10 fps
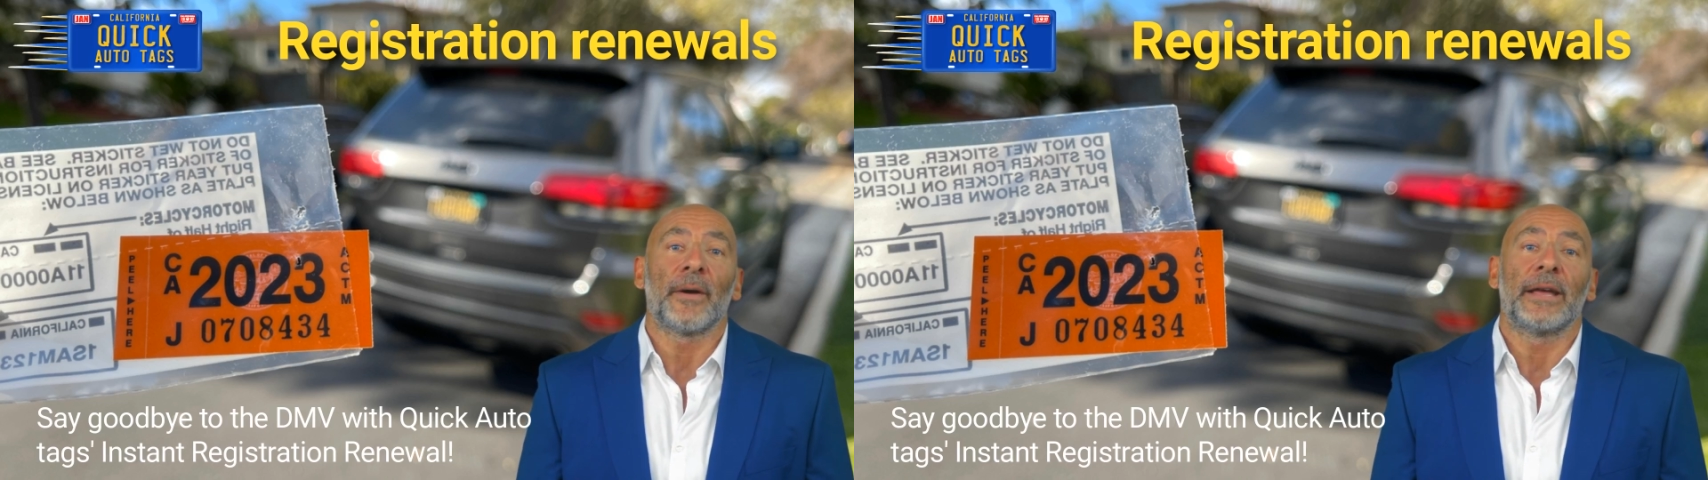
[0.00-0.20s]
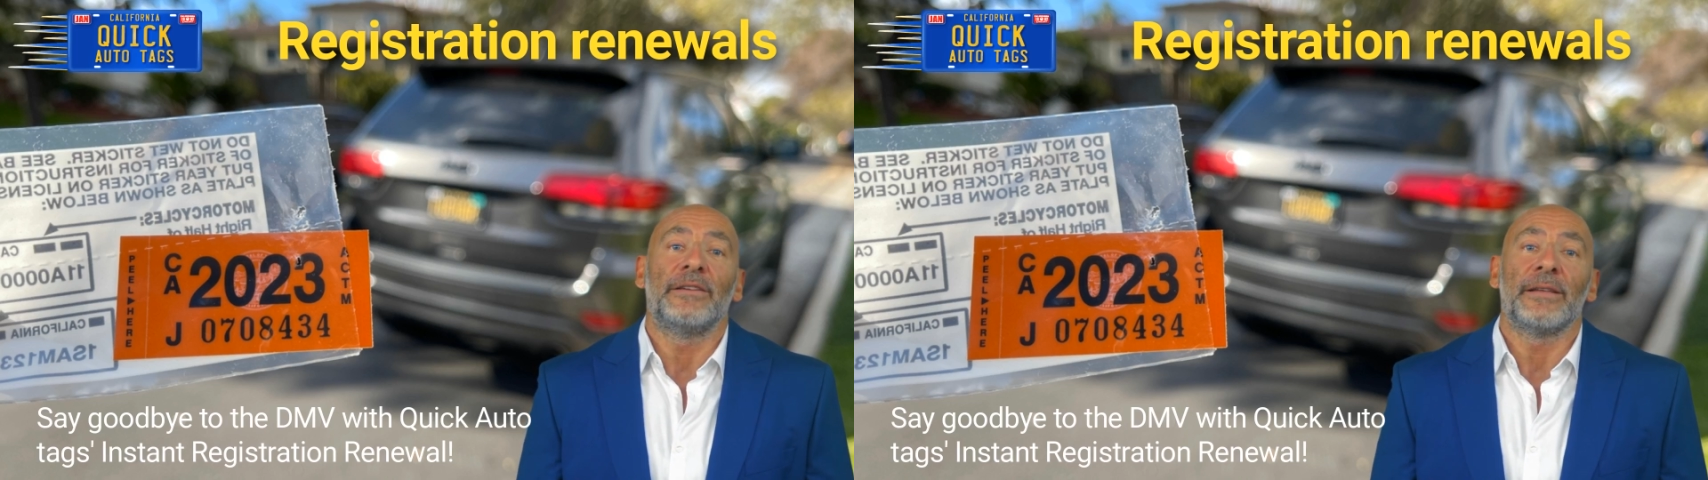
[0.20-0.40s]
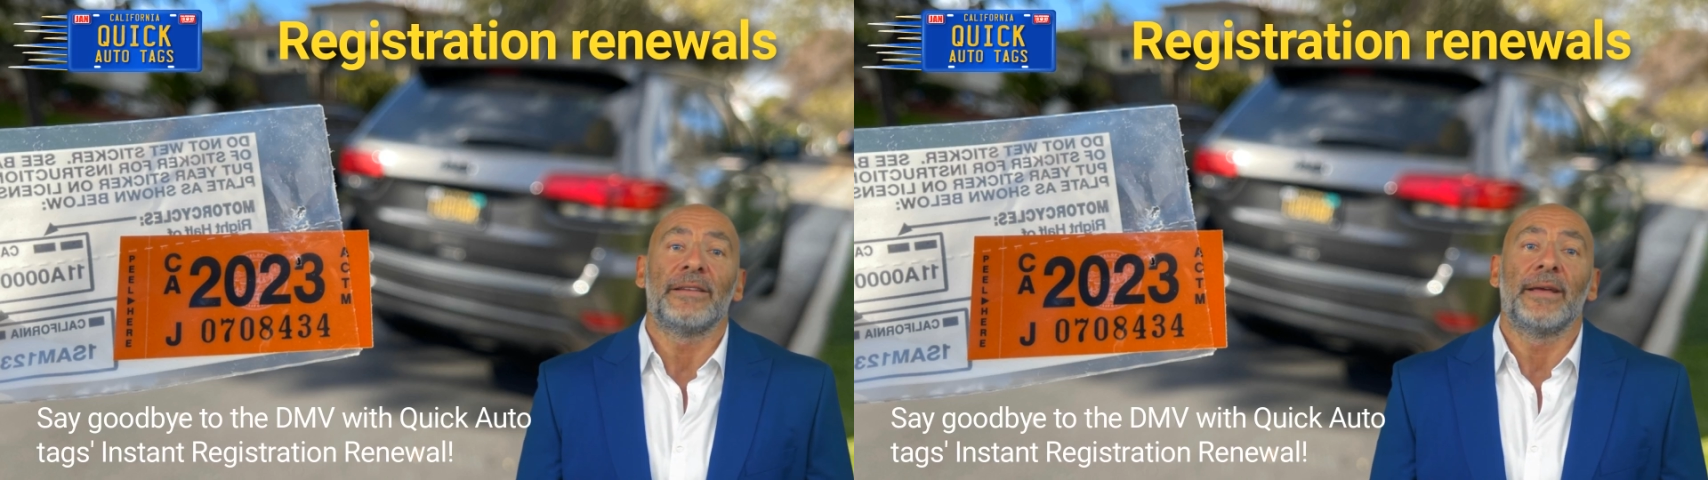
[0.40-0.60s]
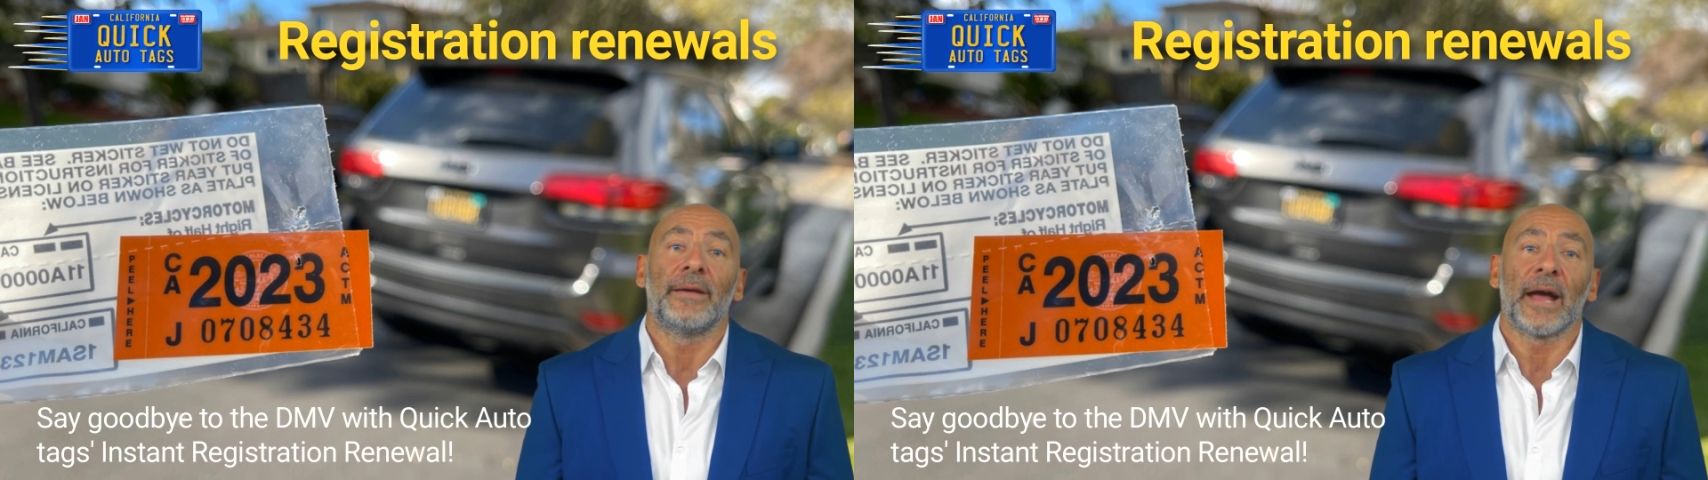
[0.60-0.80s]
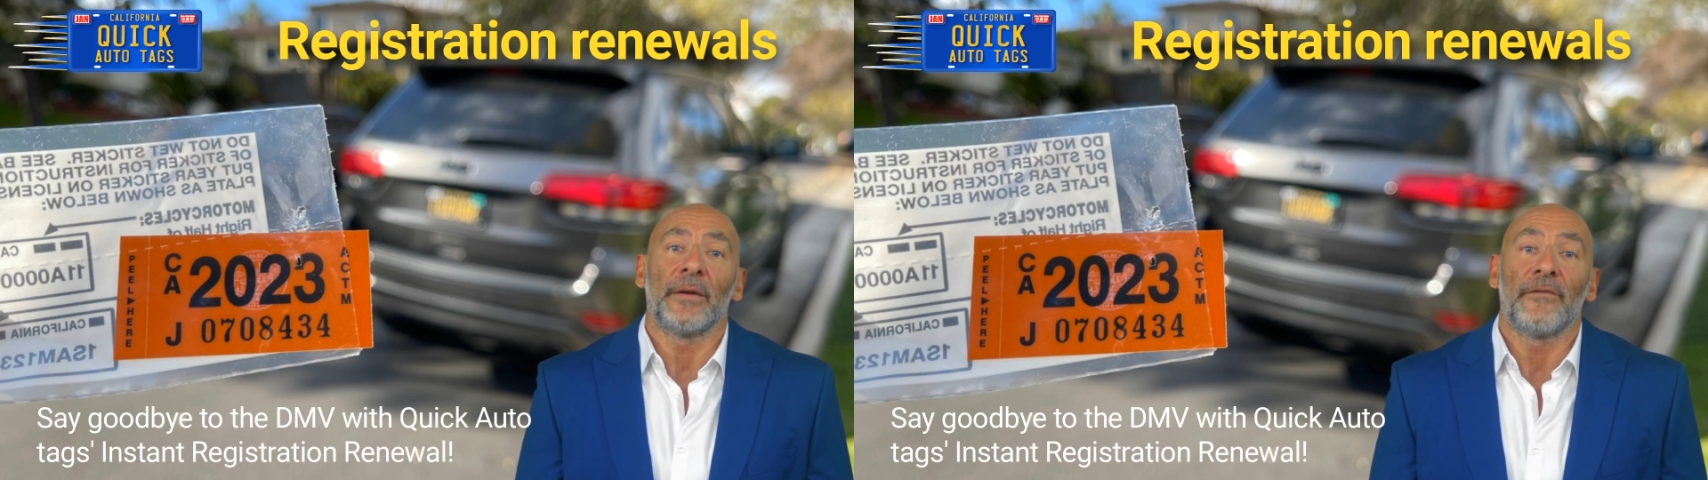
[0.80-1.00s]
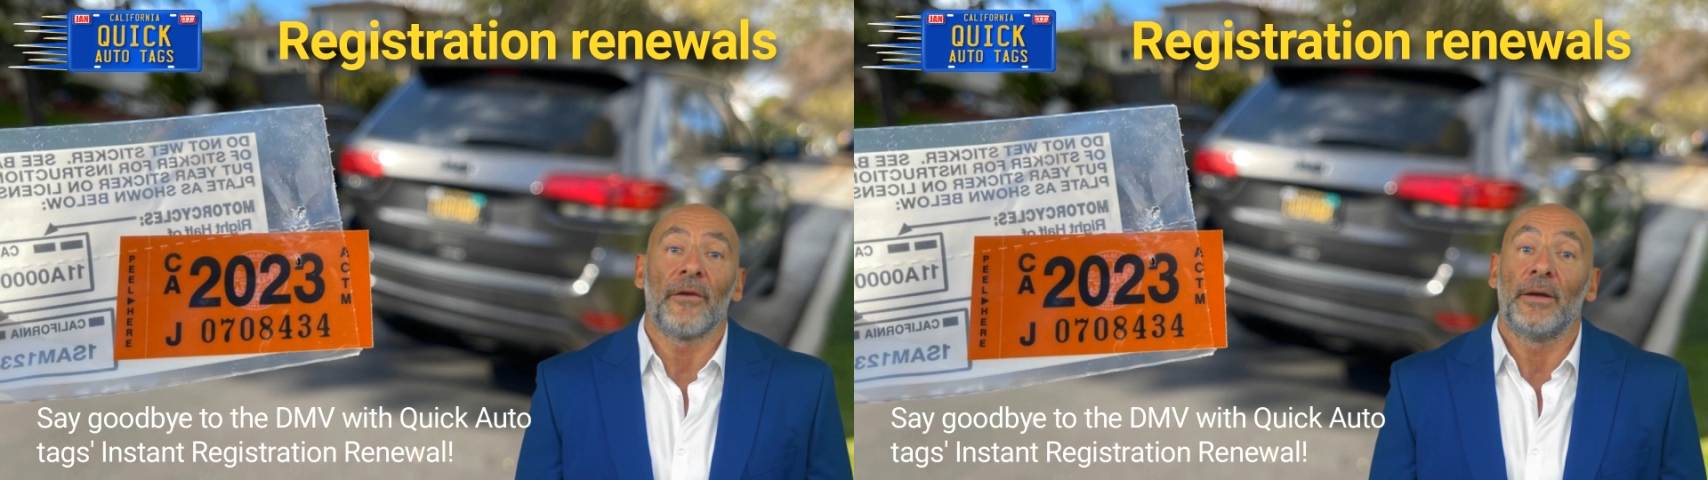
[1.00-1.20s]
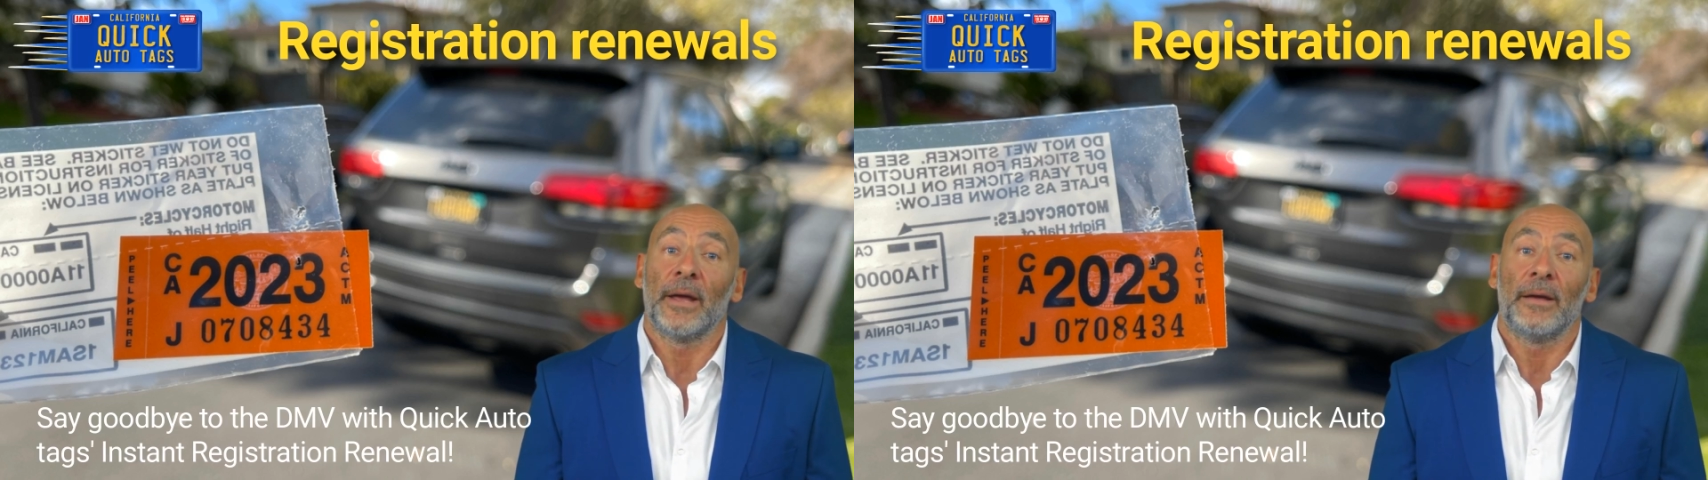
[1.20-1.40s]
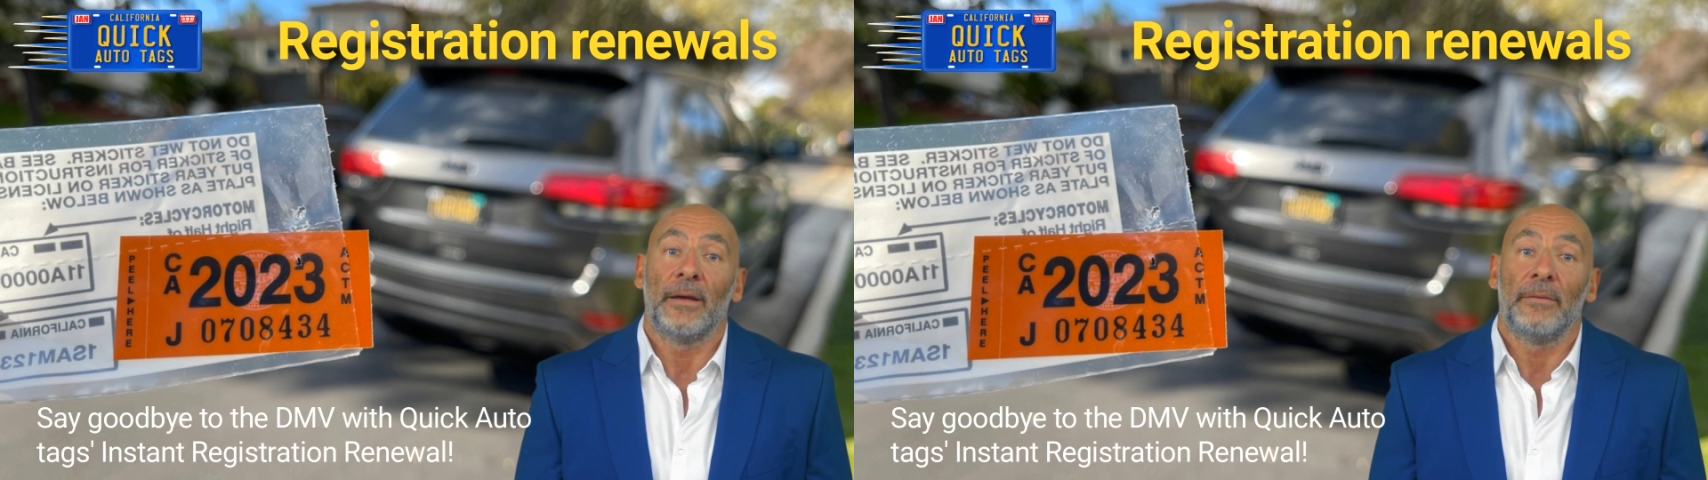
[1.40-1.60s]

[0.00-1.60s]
agency in California